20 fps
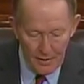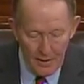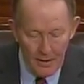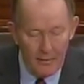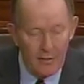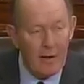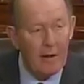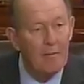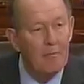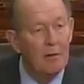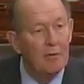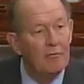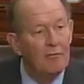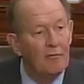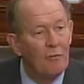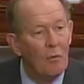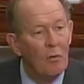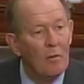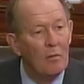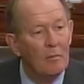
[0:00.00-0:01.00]
There have been
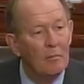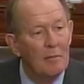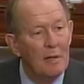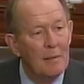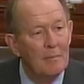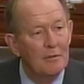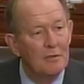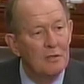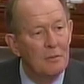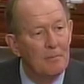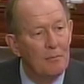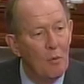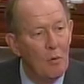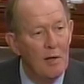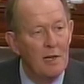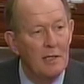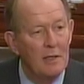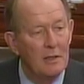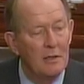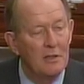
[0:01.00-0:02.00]
4 members
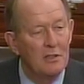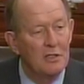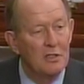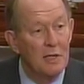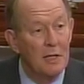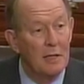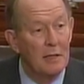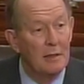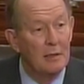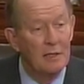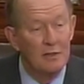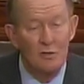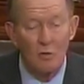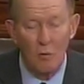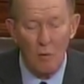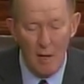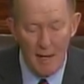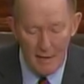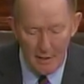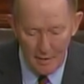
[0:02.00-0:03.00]
appointed to the Senate. That's
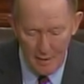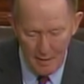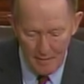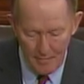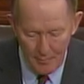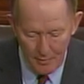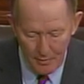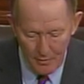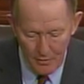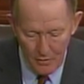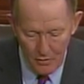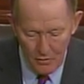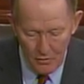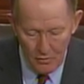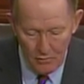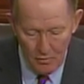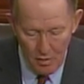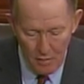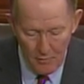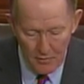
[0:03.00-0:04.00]
quite a number
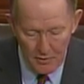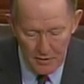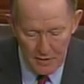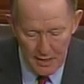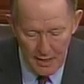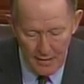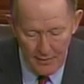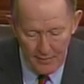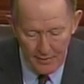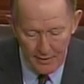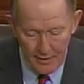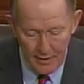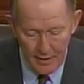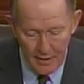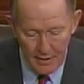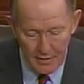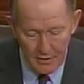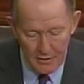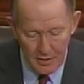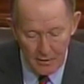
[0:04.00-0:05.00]
who are retiring.
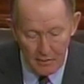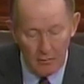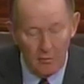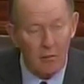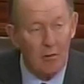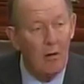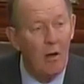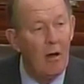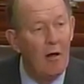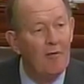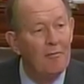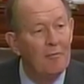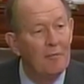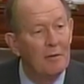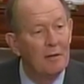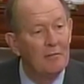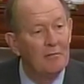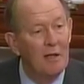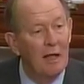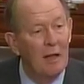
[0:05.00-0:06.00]
Senator
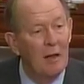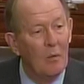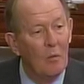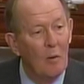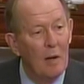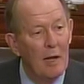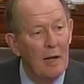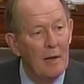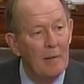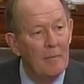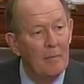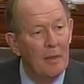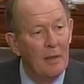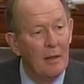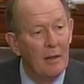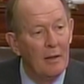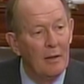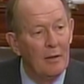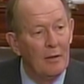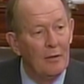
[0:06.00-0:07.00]
Kaufman of Delaware,
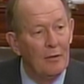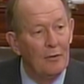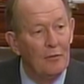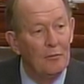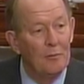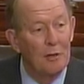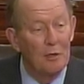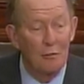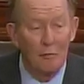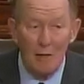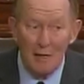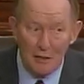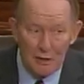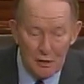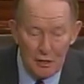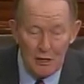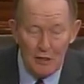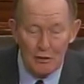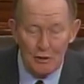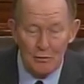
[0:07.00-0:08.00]
who's been a great
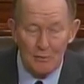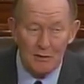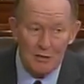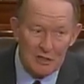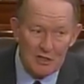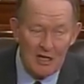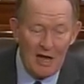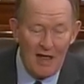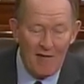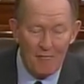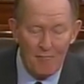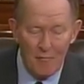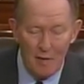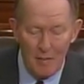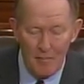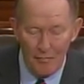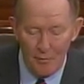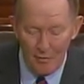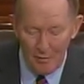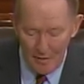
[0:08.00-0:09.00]
teacher, a staff
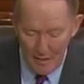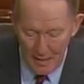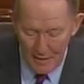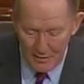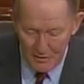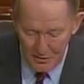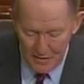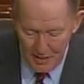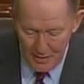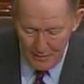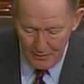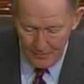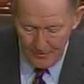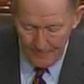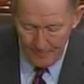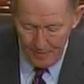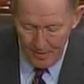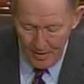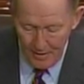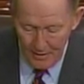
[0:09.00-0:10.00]
member, and now
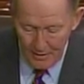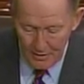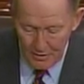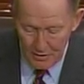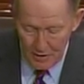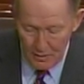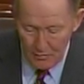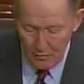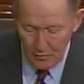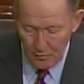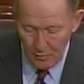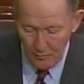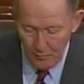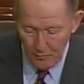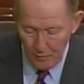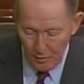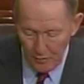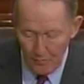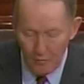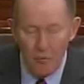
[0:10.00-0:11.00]
senator. Senator
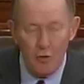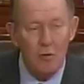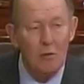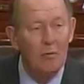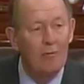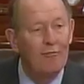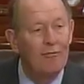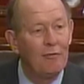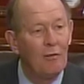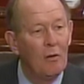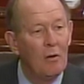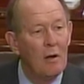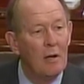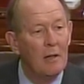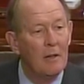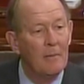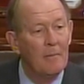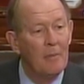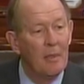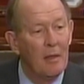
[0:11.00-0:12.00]
Lemieux of
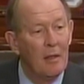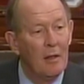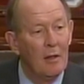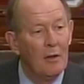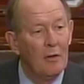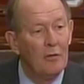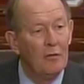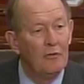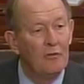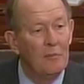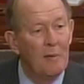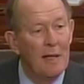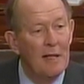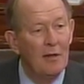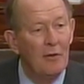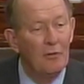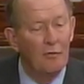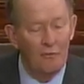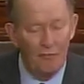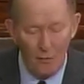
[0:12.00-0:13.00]
Florida, who's
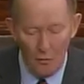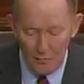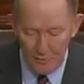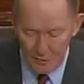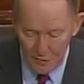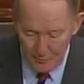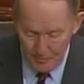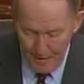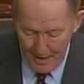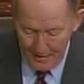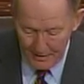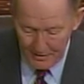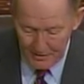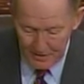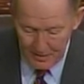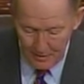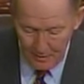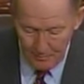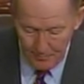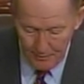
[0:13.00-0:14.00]
made his focus
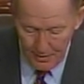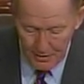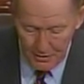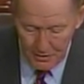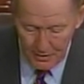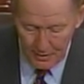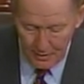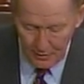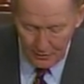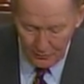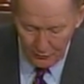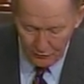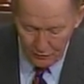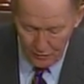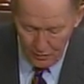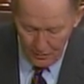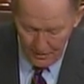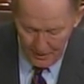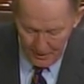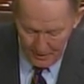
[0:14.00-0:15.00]
balancing the budget and
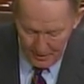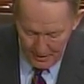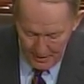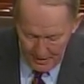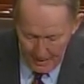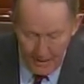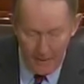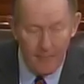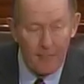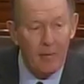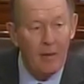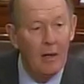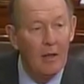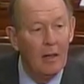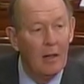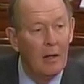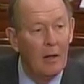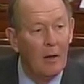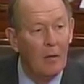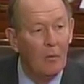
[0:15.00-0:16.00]
controlling the debt.
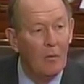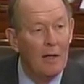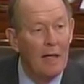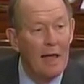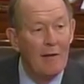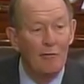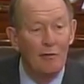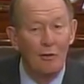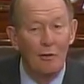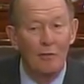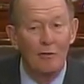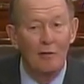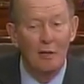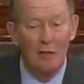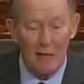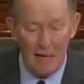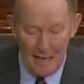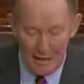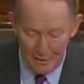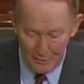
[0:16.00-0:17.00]
We haven't heard the
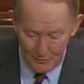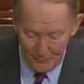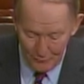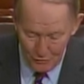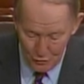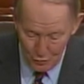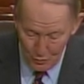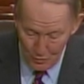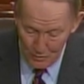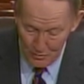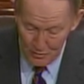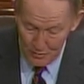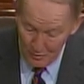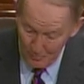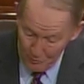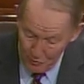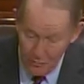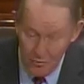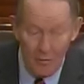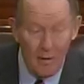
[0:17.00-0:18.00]
last of George
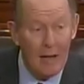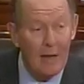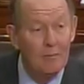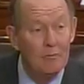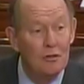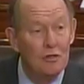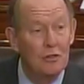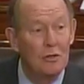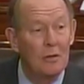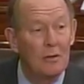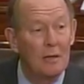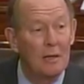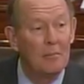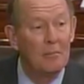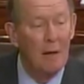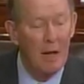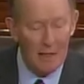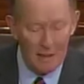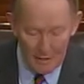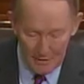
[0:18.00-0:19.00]
Lemieux, I'm sure, in
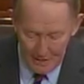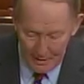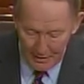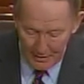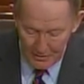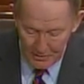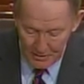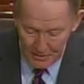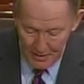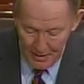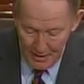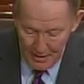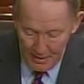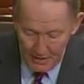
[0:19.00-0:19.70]
politics.